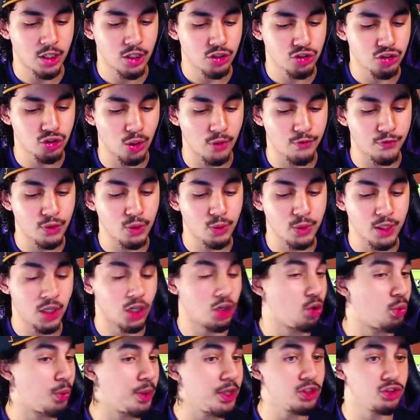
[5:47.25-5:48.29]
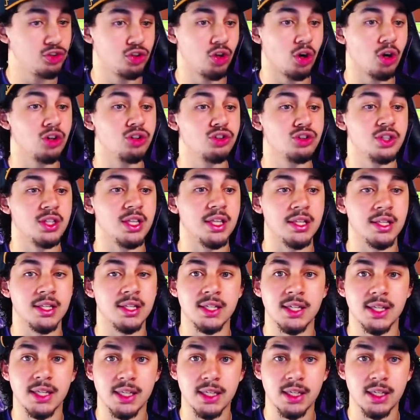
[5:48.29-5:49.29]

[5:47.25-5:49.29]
So if you can Queen Charge the